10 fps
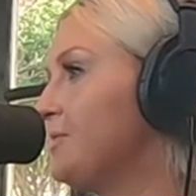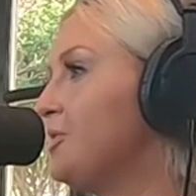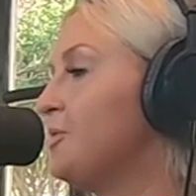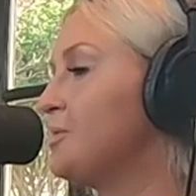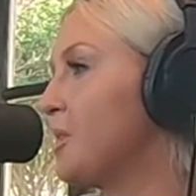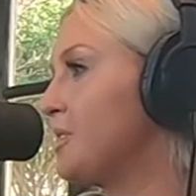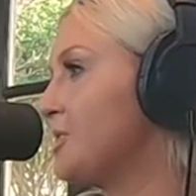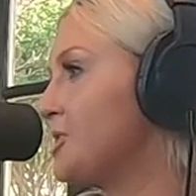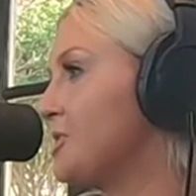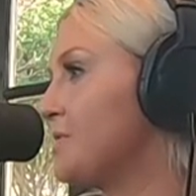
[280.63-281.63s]
do some
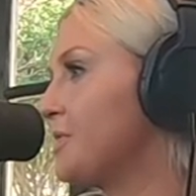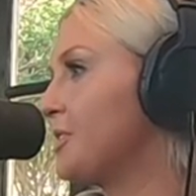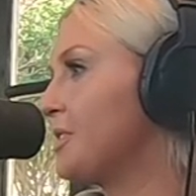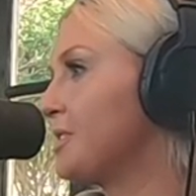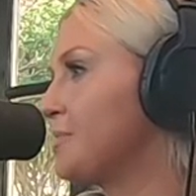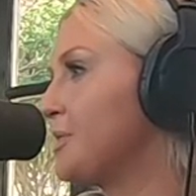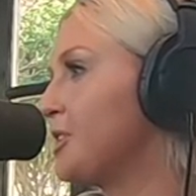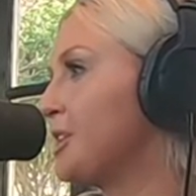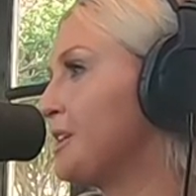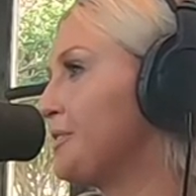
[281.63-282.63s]
auditions for an
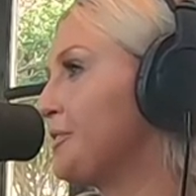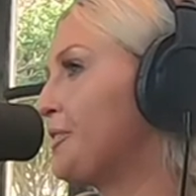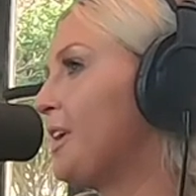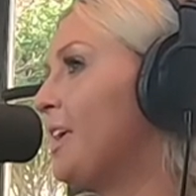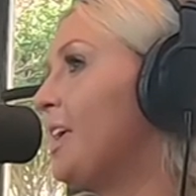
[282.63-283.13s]
experience